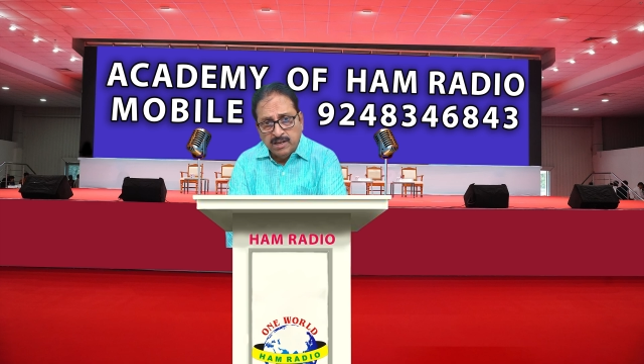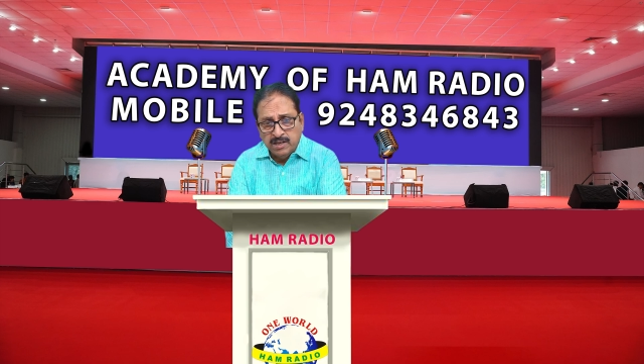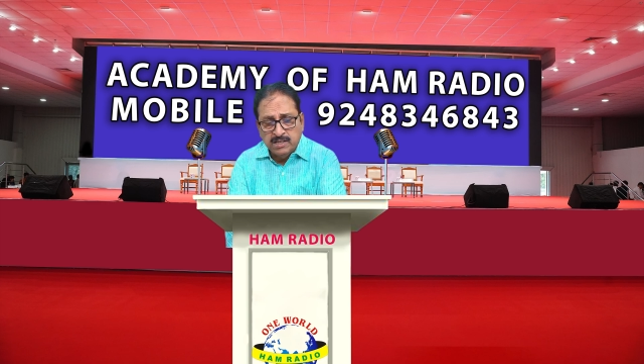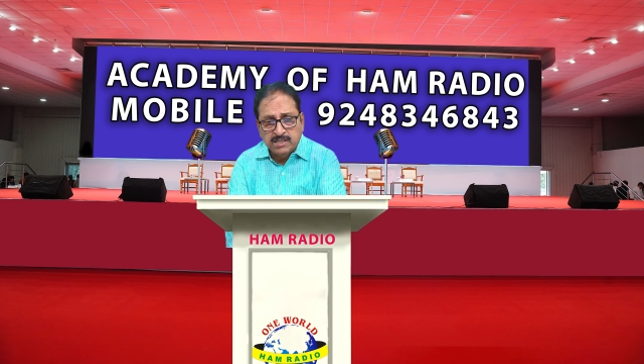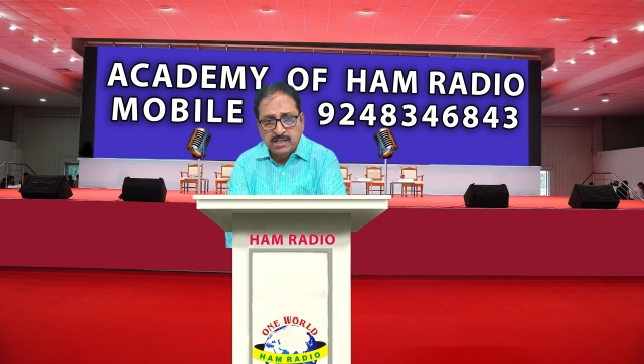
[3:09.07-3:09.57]

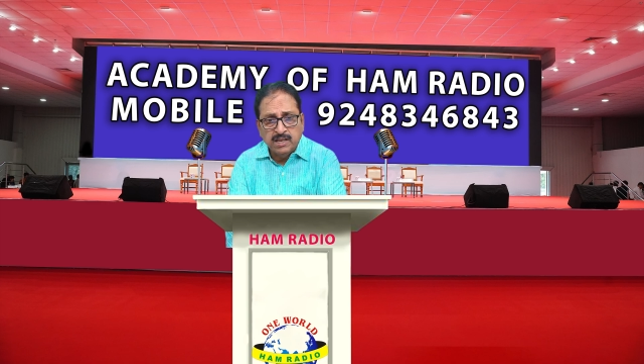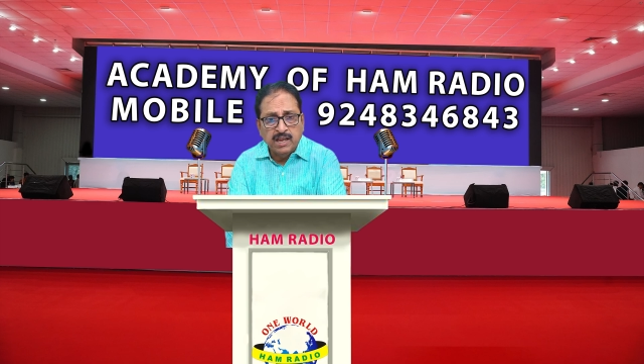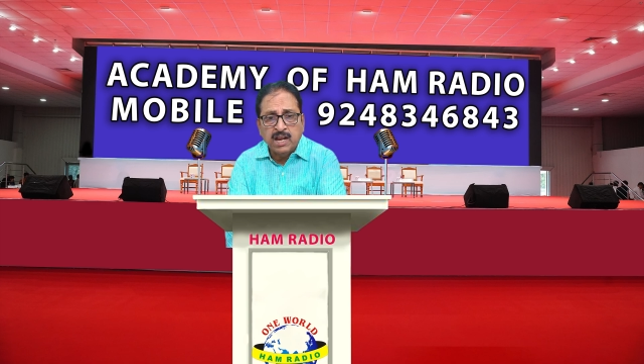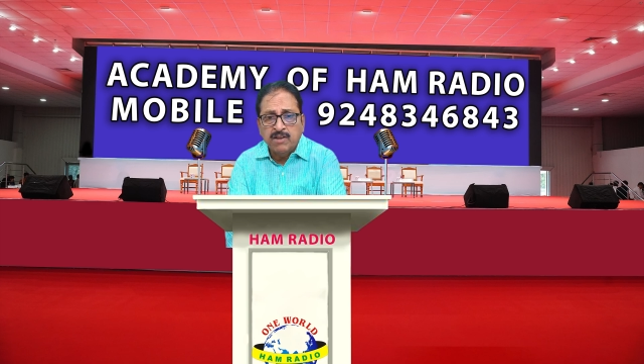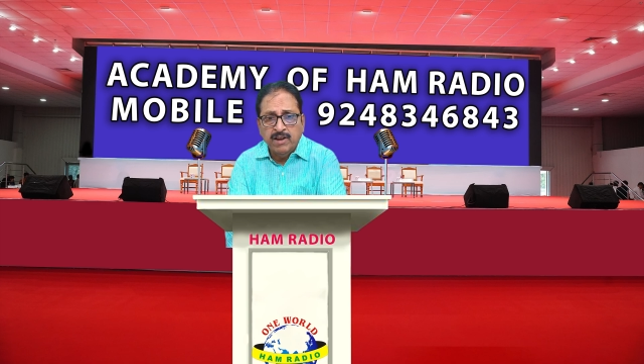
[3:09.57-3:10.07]
is
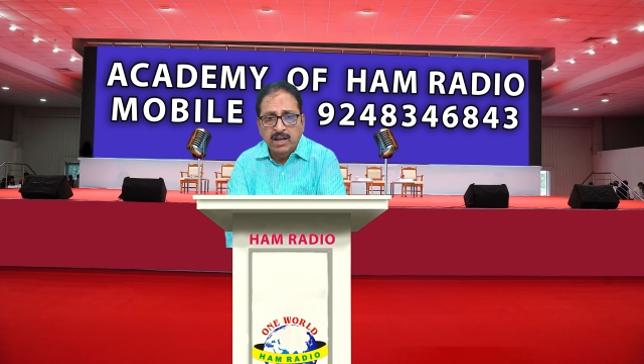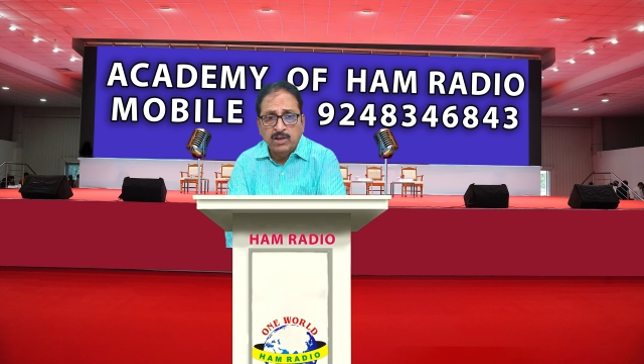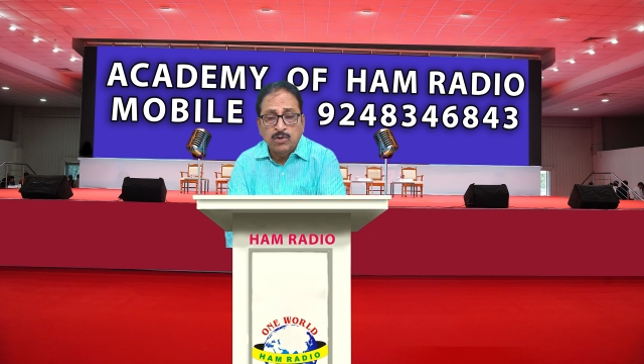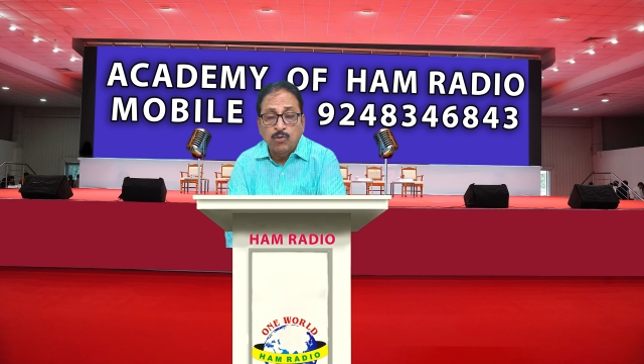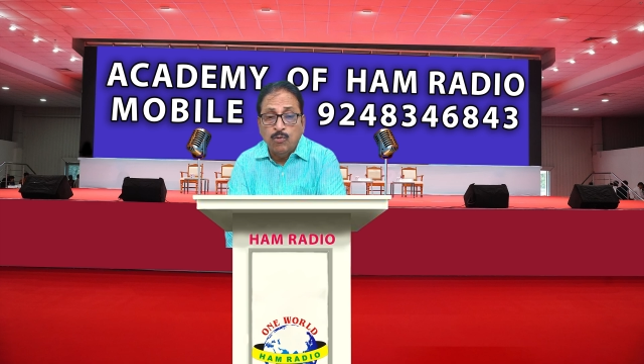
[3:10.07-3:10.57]

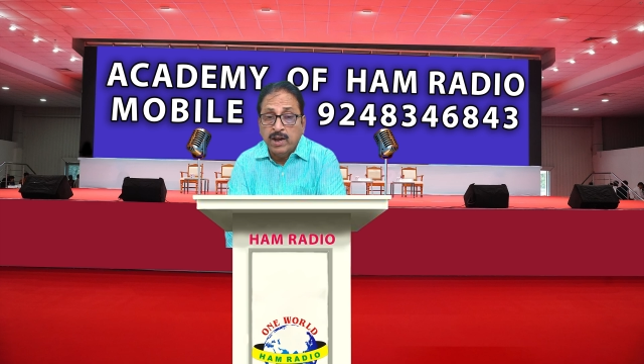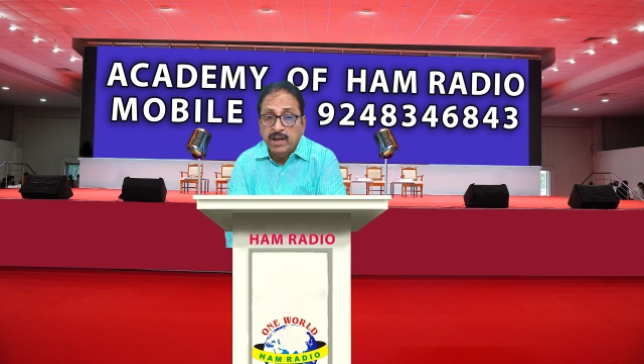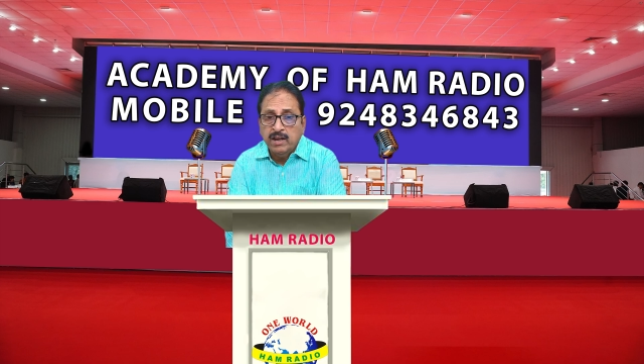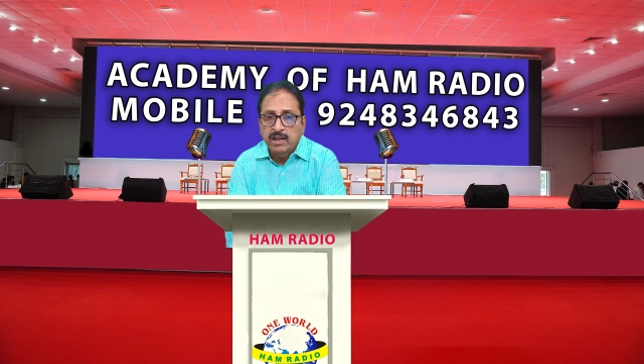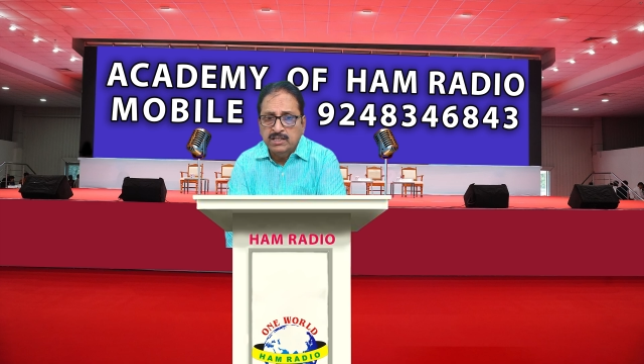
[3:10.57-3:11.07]
equivalent to
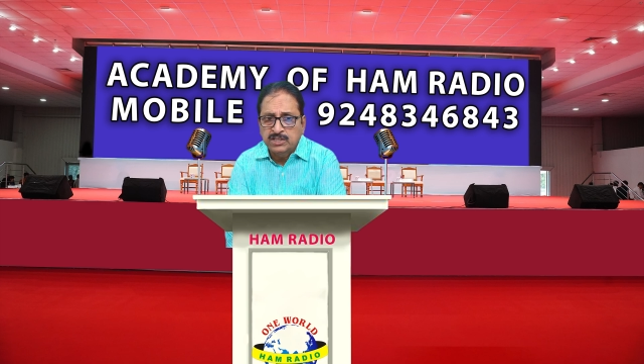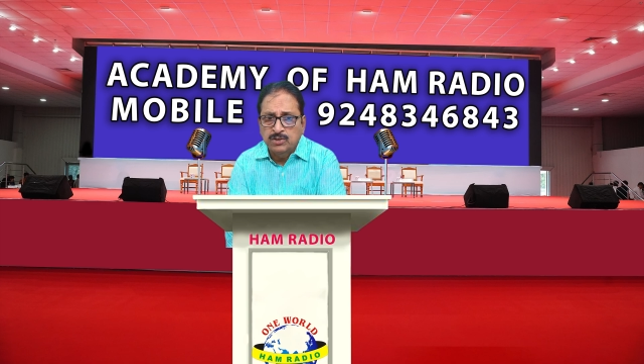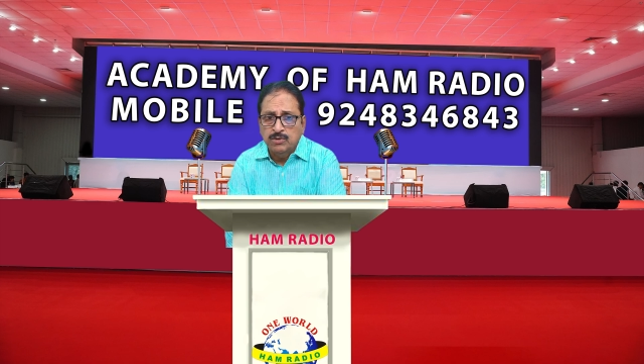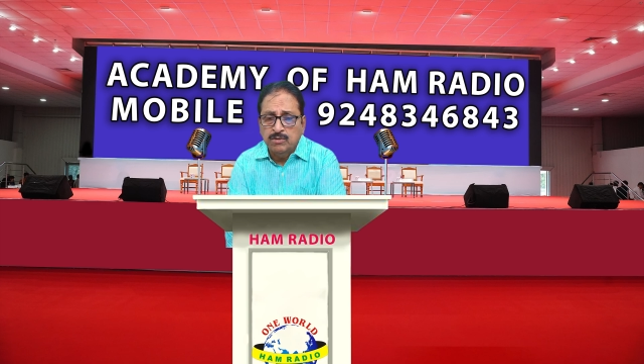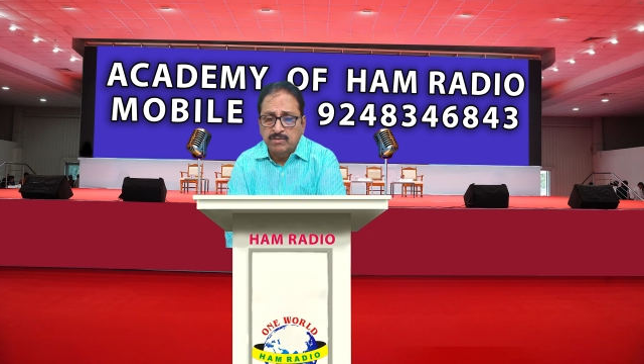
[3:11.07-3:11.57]

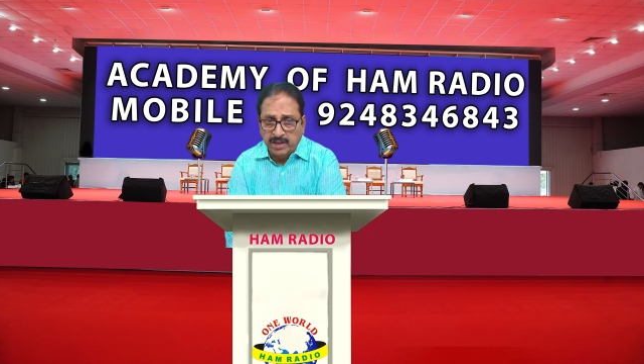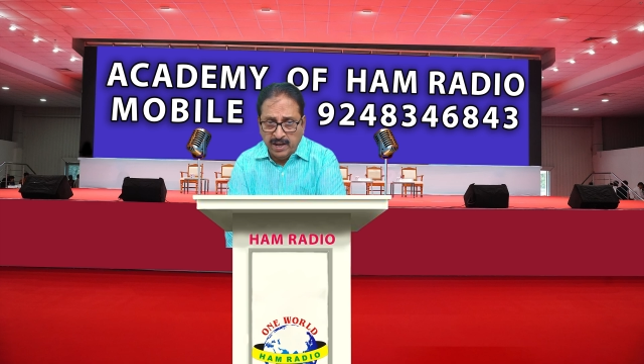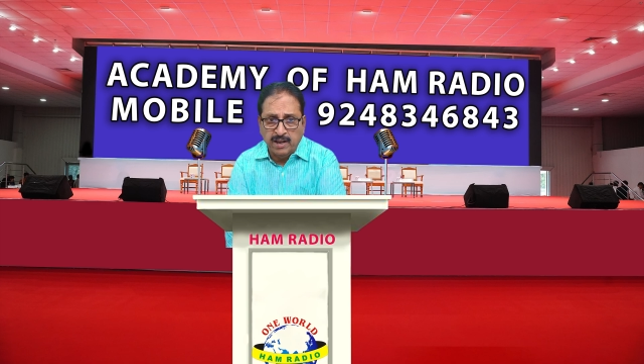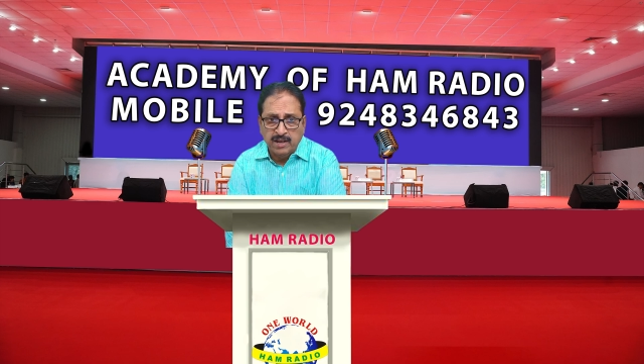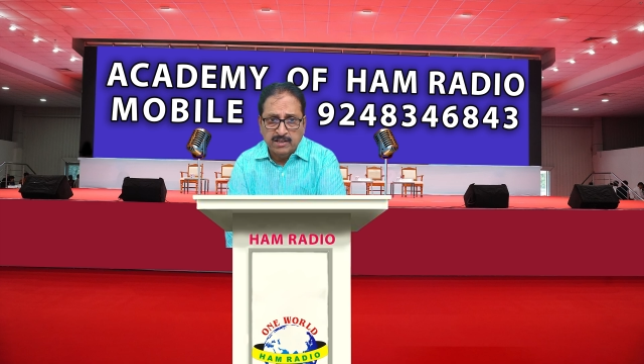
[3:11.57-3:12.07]

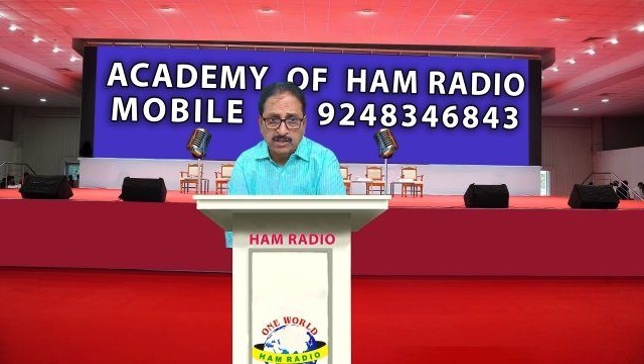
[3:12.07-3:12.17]
1:3.